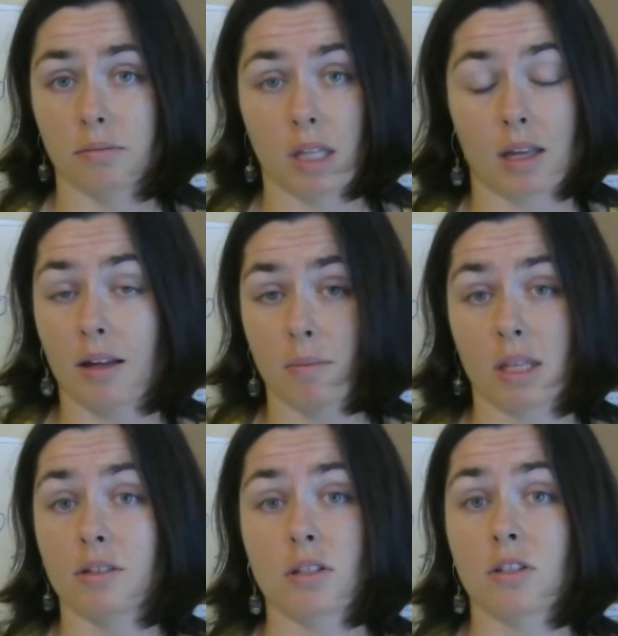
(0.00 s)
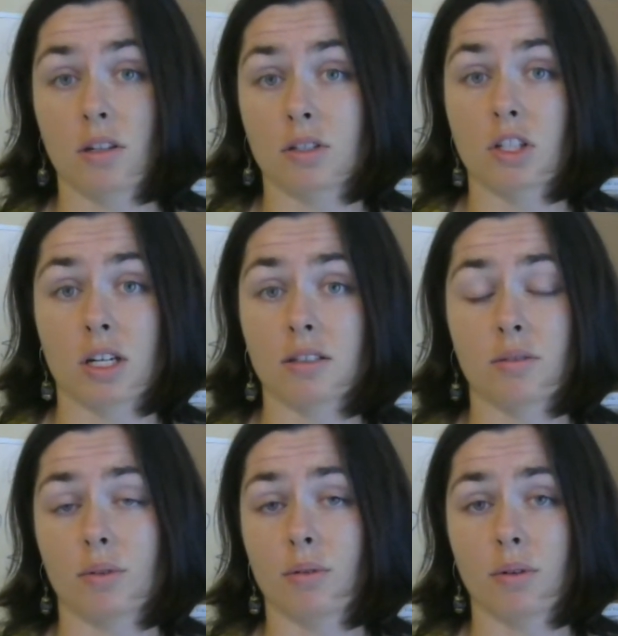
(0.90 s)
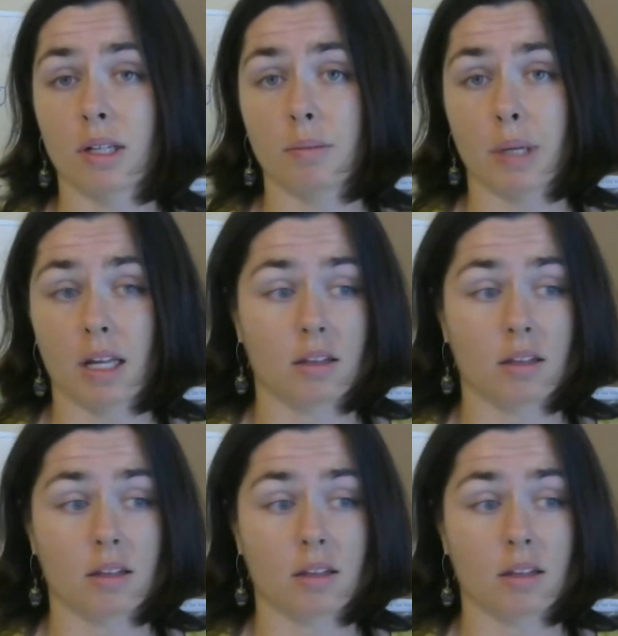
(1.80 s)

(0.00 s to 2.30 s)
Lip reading: There's a chance that we won't get paid.